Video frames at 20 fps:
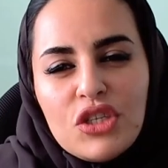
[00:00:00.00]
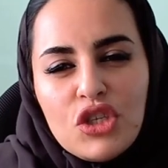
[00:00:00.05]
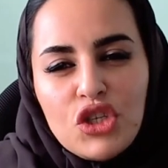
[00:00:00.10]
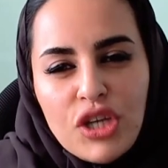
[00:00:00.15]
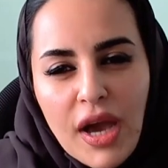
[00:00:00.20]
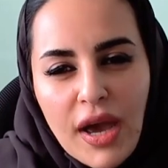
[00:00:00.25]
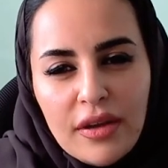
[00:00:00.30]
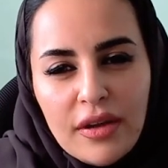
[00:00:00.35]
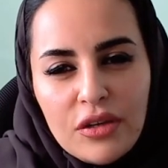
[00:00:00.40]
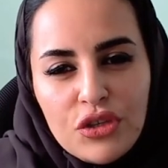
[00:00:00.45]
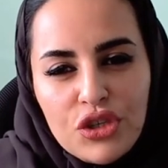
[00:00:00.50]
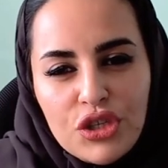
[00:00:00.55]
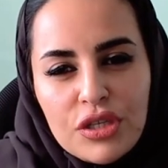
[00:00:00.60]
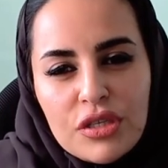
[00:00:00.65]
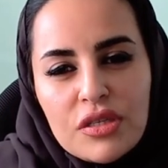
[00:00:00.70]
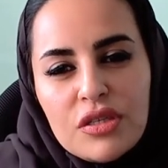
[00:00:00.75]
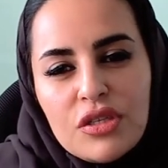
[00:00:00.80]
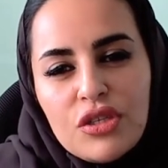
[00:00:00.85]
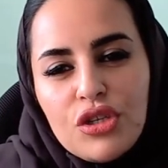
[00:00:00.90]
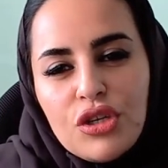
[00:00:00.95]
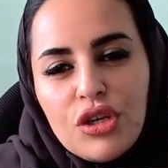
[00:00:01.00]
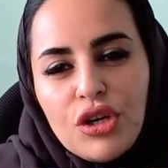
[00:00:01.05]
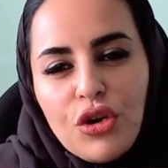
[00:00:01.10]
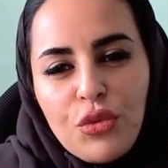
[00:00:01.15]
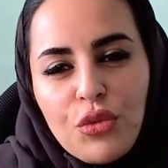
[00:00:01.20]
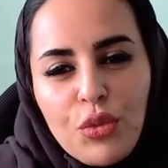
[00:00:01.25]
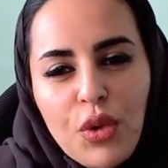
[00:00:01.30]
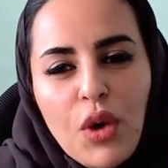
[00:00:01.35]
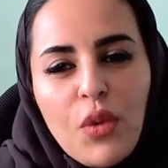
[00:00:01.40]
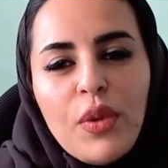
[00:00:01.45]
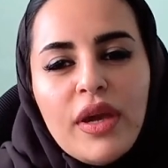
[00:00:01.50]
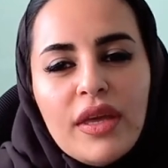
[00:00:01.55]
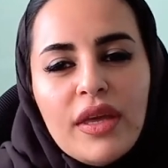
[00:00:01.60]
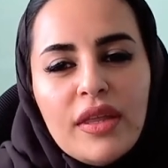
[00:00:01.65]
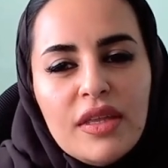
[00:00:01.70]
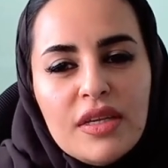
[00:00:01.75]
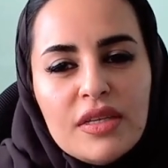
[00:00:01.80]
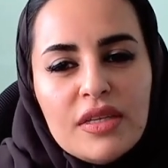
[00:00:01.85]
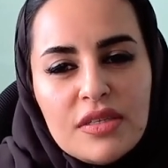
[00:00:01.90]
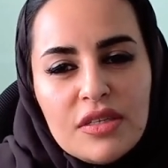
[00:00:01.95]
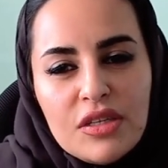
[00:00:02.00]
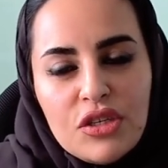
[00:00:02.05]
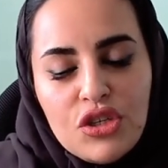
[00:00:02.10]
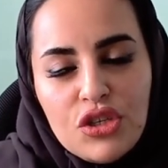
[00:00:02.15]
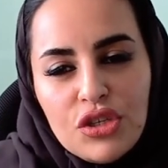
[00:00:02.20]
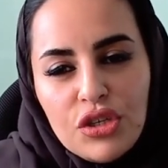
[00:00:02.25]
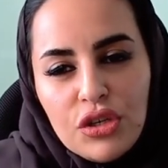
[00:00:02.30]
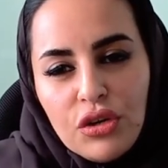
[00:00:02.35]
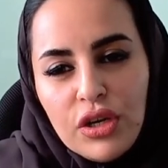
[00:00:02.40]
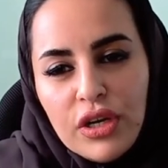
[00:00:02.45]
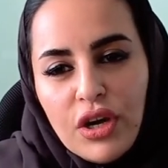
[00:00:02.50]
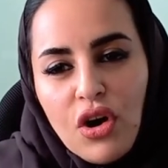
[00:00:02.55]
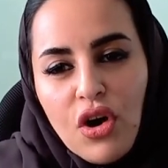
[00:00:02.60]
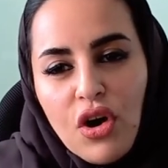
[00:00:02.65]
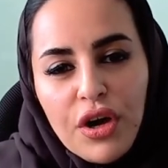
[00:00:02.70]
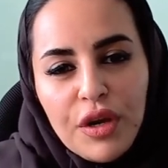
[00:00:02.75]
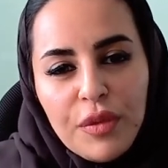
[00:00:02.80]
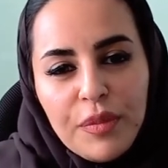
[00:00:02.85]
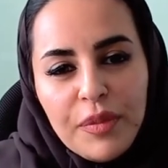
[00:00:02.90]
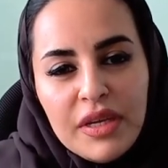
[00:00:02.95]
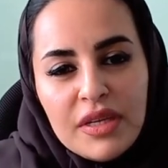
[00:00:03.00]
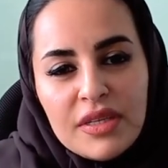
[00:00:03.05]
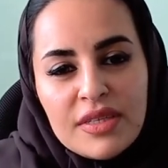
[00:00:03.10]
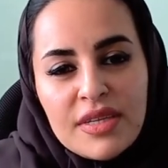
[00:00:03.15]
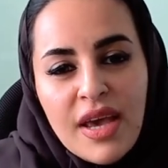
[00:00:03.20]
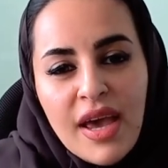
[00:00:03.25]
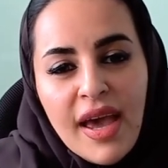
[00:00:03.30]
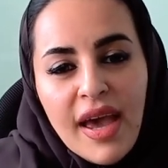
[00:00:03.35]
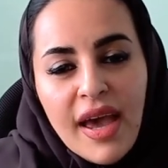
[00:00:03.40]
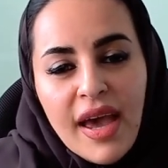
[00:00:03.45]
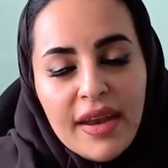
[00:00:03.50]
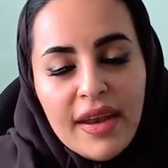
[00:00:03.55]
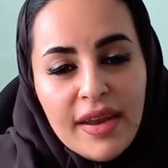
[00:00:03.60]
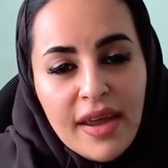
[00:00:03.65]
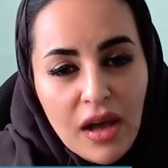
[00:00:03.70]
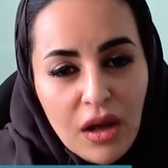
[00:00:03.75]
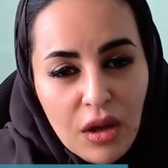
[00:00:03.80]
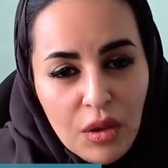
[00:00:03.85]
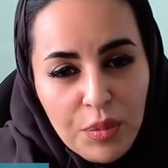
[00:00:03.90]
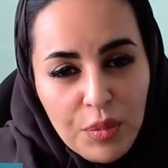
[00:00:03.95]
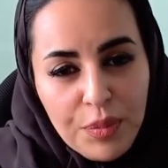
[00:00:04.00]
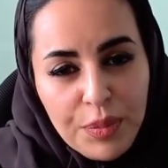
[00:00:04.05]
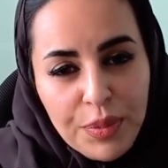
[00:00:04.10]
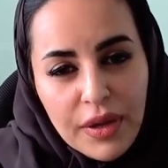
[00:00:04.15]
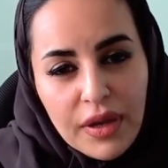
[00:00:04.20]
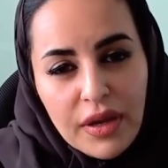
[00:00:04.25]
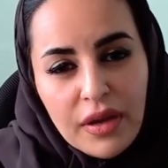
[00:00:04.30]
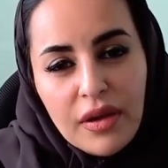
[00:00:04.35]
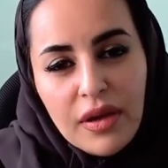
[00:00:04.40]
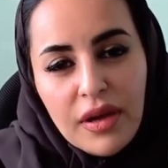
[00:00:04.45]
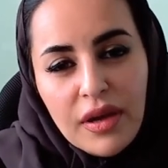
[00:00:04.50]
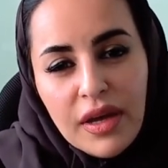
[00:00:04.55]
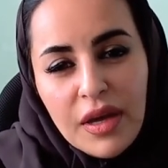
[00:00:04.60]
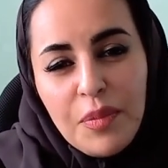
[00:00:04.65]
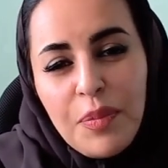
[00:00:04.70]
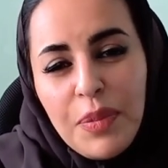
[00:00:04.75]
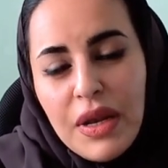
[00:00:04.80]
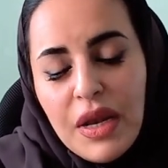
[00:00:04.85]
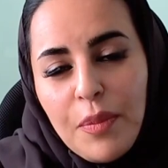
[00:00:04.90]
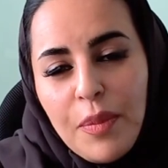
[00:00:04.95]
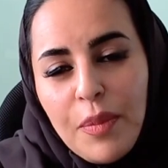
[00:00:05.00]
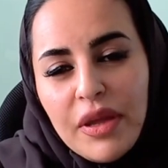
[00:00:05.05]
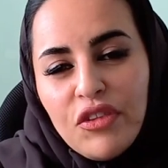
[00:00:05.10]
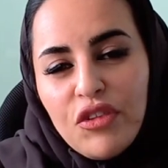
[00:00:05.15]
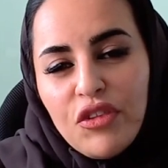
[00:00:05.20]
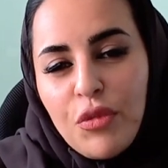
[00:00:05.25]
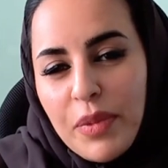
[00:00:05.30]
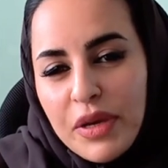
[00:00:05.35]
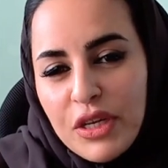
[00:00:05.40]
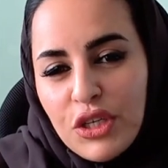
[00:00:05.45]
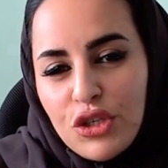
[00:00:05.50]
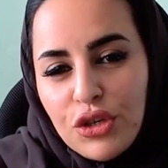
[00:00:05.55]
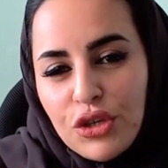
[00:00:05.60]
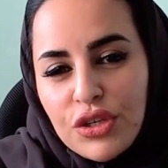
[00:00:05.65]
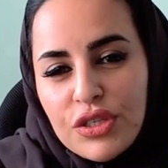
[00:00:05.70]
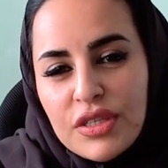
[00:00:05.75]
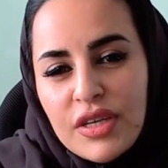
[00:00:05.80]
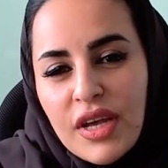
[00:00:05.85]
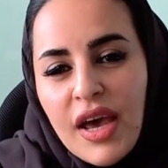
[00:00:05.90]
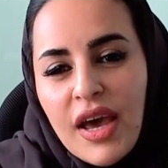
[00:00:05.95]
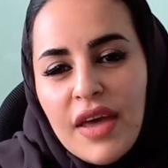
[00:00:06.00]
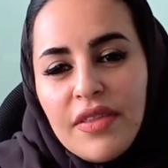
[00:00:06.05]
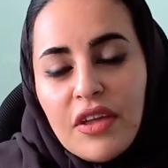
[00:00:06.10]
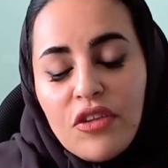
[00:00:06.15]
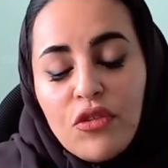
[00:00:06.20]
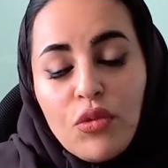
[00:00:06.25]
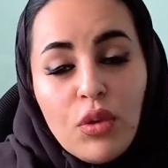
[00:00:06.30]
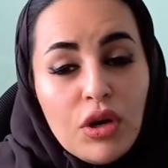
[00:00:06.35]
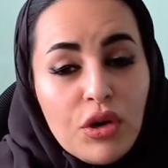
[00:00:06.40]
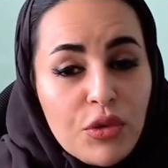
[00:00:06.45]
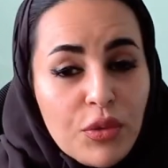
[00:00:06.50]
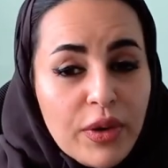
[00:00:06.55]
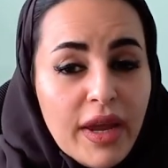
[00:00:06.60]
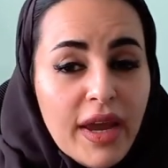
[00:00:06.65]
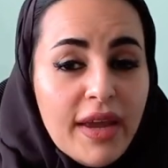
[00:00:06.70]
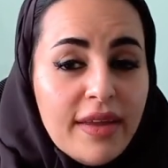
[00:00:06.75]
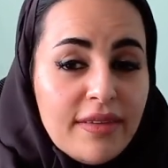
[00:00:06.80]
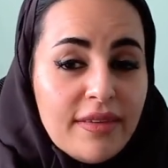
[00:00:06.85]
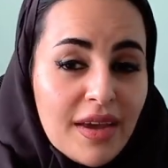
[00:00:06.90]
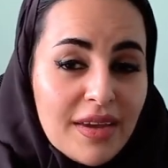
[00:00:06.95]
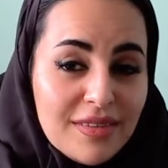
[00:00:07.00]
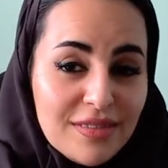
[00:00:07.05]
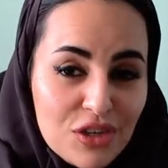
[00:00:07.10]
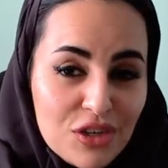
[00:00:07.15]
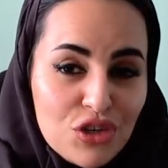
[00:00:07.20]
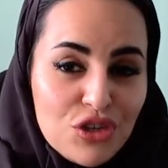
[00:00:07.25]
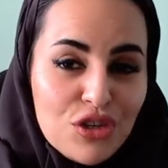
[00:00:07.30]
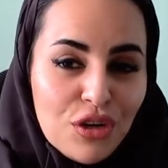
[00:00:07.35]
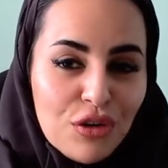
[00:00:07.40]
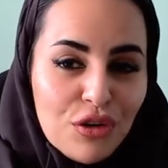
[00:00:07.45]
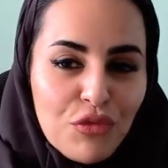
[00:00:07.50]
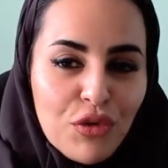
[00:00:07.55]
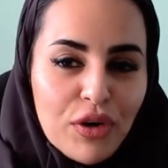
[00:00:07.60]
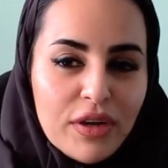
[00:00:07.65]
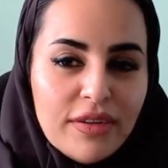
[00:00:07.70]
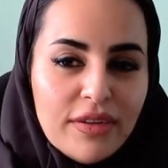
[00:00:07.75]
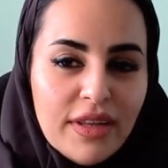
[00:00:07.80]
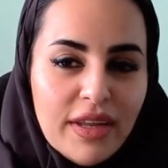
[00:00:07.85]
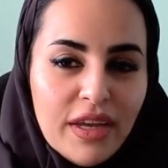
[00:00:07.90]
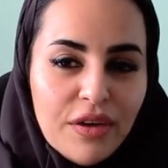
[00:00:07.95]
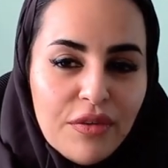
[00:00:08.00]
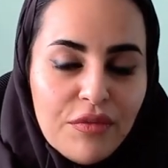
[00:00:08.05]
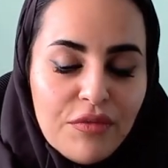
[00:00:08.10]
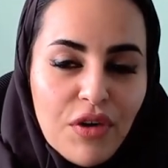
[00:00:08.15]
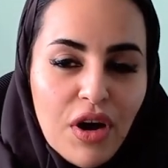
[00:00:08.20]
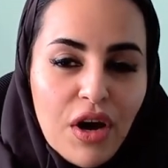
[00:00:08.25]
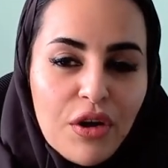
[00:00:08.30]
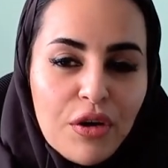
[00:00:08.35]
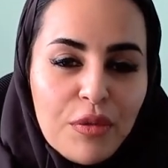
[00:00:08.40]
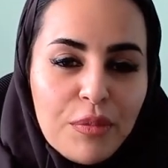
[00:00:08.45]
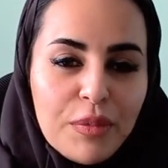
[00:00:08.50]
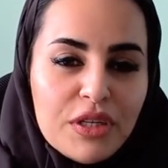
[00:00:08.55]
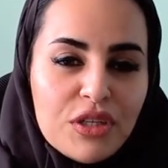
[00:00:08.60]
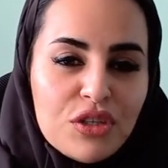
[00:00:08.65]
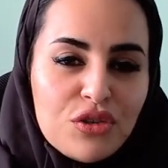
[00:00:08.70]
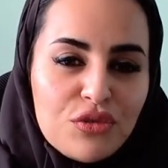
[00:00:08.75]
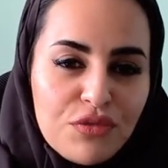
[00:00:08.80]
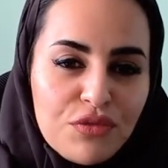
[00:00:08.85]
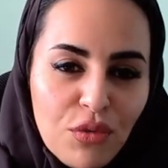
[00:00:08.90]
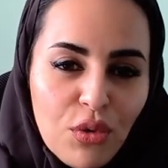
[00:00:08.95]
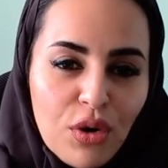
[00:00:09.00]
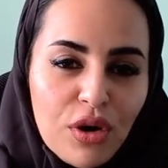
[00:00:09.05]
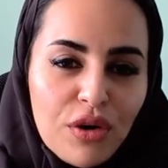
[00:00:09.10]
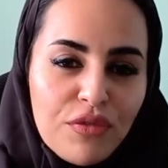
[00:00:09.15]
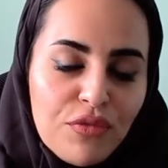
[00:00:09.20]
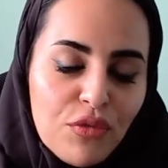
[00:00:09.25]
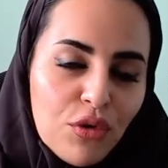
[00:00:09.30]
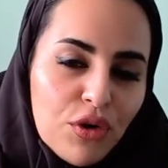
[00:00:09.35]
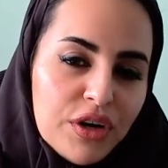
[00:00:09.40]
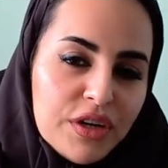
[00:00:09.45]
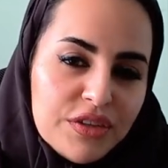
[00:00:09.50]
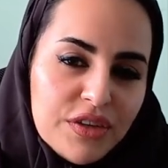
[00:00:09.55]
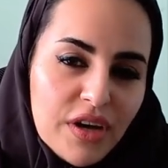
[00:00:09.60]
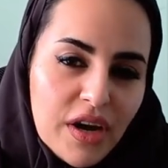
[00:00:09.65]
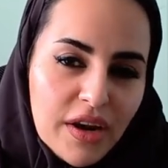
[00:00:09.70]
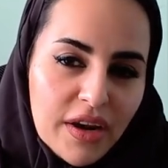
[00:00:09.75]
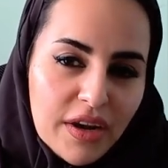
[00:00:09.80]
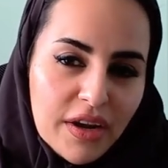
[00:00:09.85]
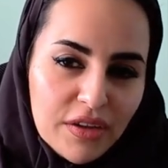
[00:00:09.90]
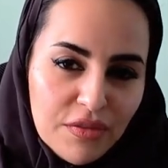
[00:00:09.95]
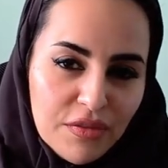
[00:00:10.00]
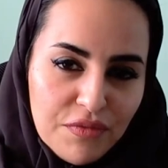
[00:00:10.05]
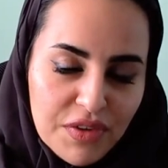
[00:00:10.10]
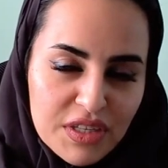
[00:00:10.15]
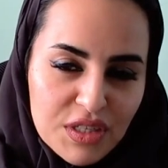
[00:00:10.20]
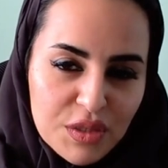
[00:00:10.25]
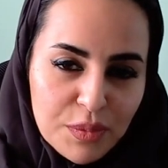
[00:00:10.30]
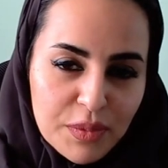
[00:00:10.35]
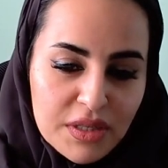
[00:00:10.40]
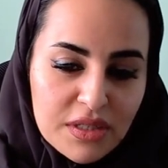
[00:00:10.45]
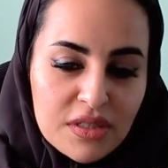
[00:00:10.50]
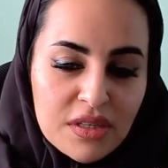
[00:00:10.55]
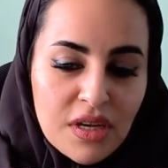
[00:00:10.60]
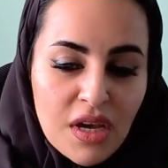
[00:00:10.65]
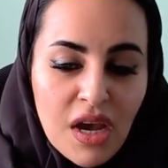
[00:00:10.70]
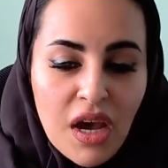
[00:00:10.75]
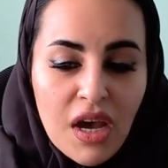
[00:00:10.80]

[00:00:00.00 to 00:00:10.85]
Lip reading: challenges to growing these digital economies and help implement measures that will create a digital friendly environment for foreign direct investments.